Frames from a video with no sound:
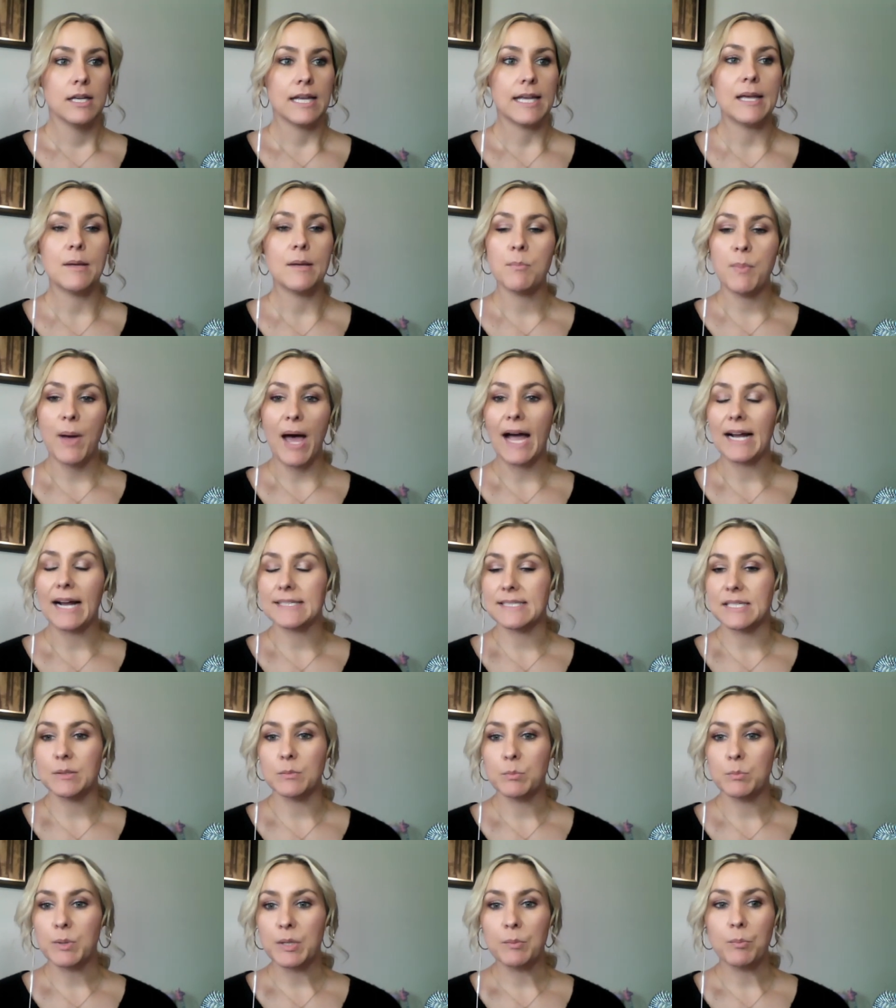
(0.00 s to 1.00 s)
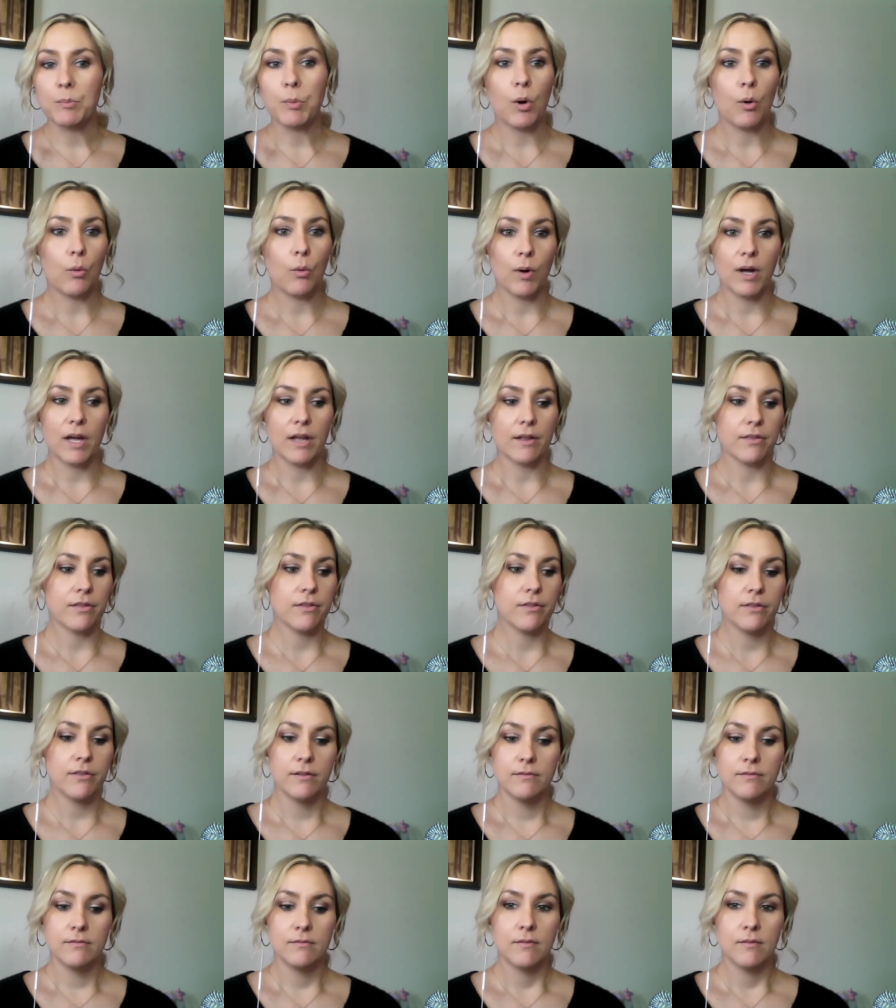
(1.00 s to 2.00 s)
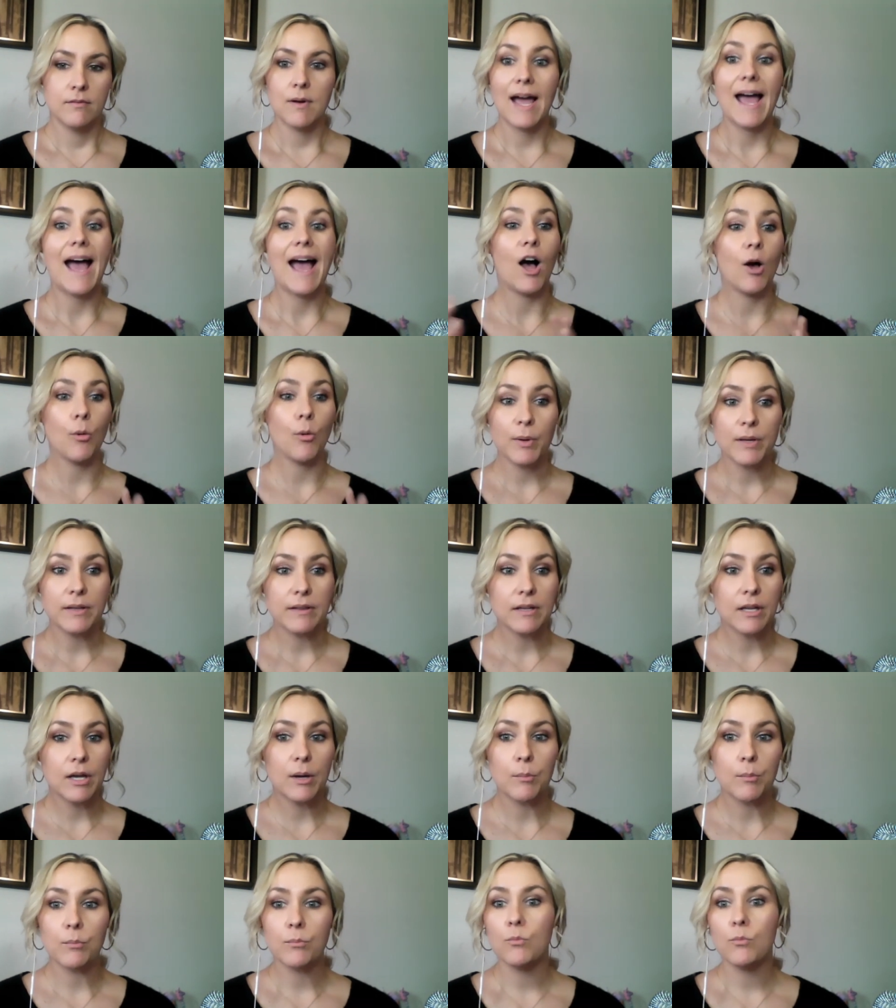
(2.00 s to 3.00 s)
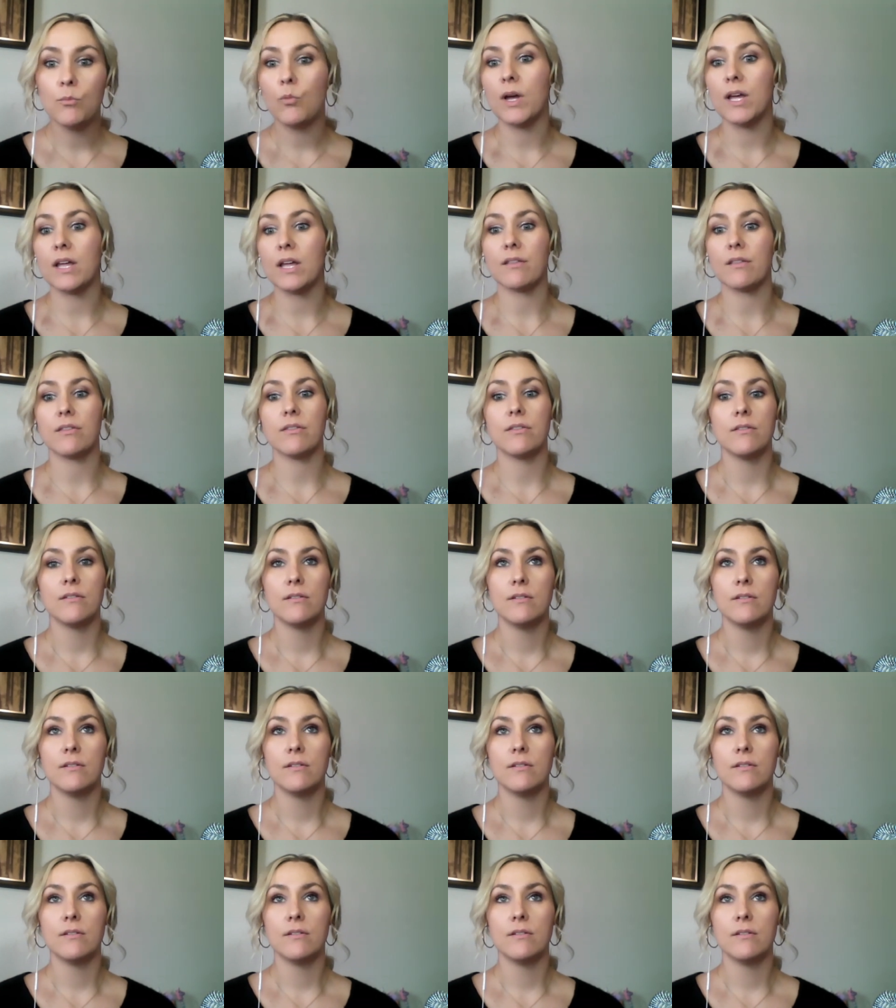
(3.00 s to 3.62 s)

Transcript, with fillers: impacting people with helping them with